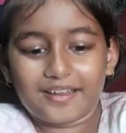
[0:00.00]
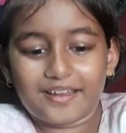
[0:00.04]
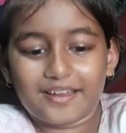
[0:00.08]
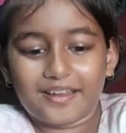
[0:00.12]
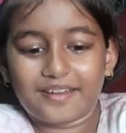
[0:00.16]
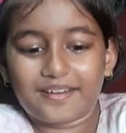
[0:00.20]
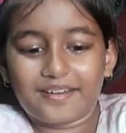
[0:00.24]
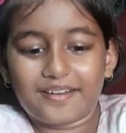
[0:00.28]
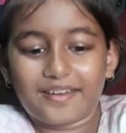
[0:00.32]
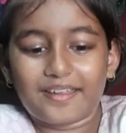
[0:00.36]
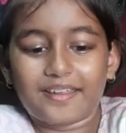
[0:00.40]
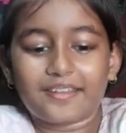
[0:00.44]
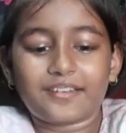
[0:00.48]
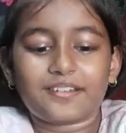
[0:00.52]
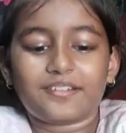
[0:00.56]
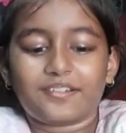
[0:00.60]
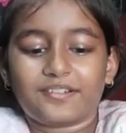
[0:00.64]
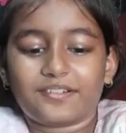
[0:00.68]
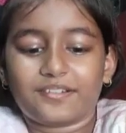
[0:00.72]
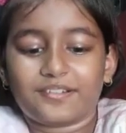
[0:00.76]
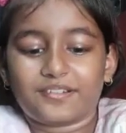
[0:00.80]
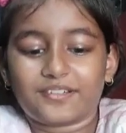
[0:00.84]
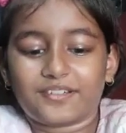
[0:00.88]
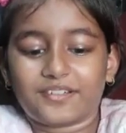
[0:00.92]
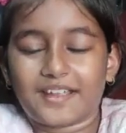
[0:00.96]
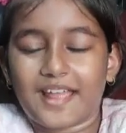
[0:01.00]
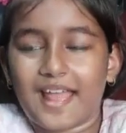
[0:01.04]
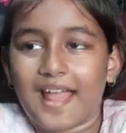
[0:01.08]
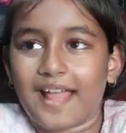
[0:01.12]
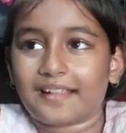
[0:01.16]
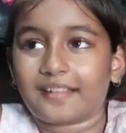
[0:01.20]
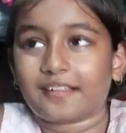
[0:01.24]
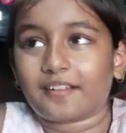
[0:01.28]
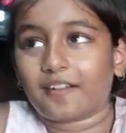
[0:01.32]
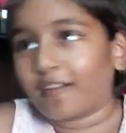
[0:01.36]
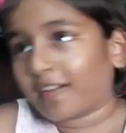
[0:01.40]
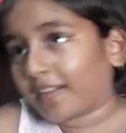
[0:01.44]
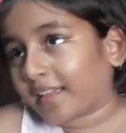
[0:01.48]
And then she
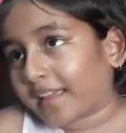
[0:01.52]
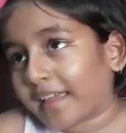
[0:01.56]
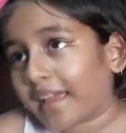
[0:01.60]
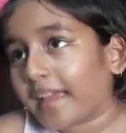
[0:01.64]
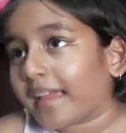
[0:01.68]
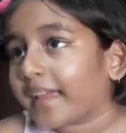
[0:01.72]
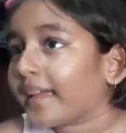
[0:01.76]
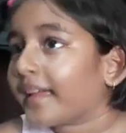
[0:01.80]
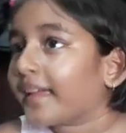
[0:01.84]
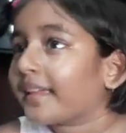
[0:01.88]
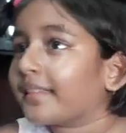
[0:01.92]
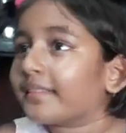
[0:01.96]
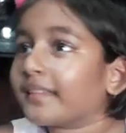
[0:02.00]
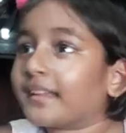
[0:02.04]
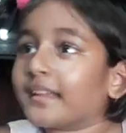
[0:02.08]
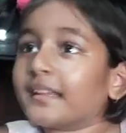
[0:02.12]
asked, okay, and